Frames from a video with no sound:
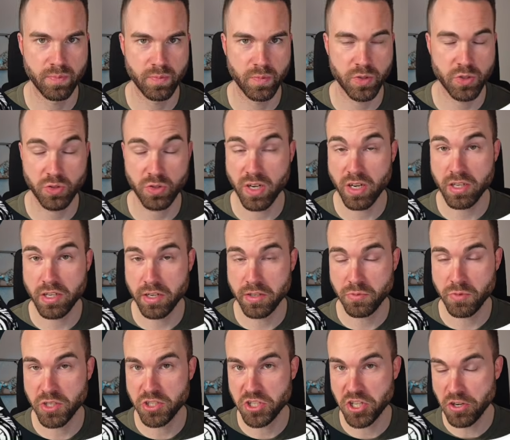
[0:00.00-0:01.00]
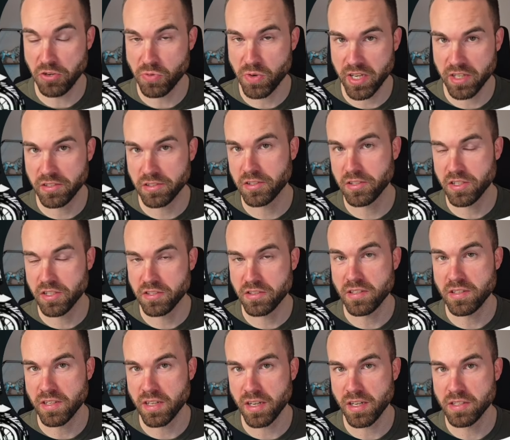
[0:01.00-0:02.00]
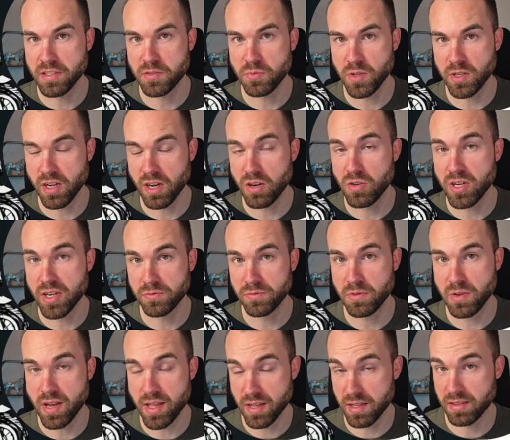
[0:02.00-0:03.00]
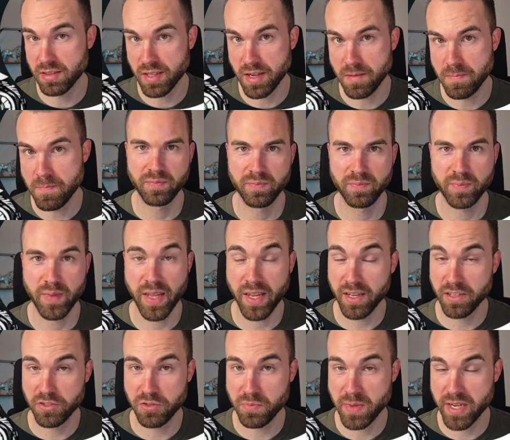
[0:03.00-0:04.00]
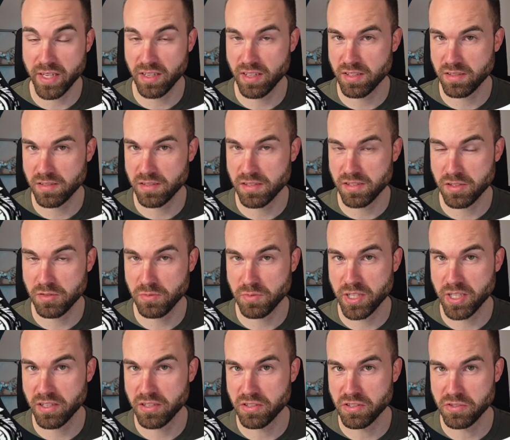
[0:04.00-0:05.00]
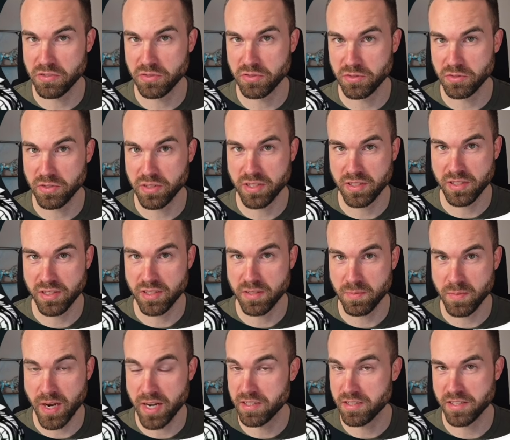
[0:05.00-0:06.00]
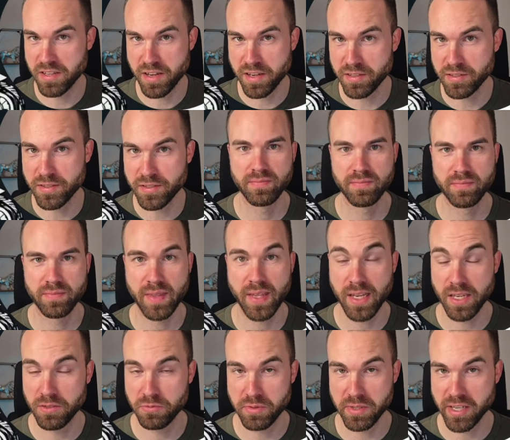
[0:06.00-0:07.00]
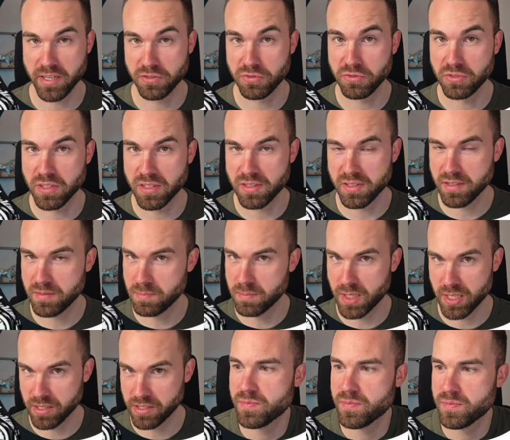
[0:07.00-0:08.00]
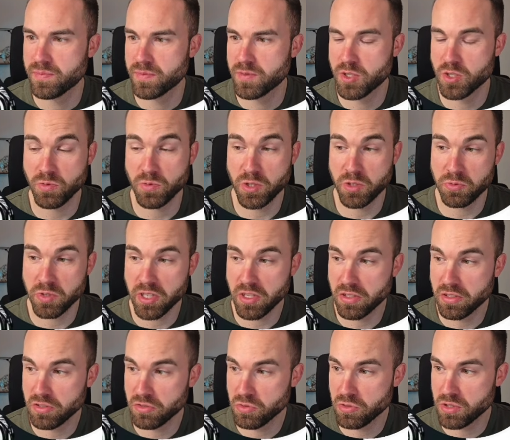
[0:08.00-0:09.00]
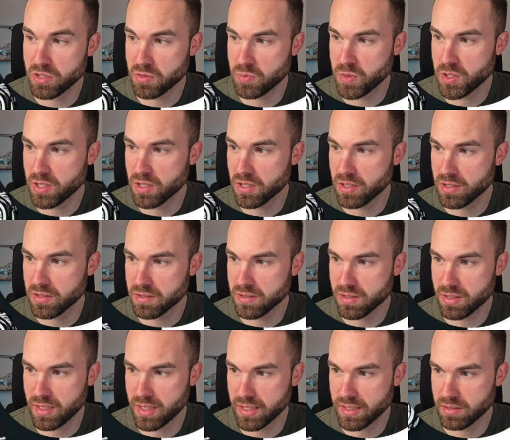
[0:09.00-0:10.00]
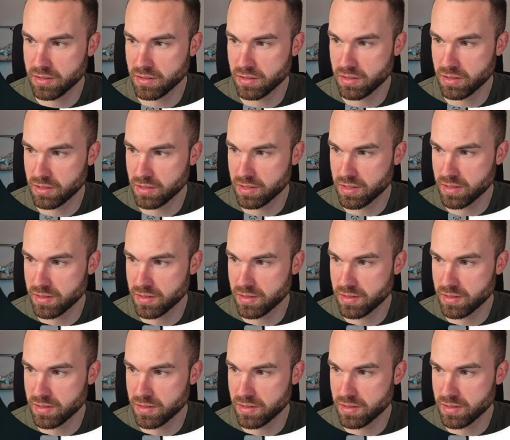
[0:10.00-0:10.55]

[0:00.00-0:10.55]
So now that we generated these designs, we now have to edit them. And you may guessed it, we can also do this in MyDesigns. And we can do this in bulk. So what we're gonna do is we're gonna select all these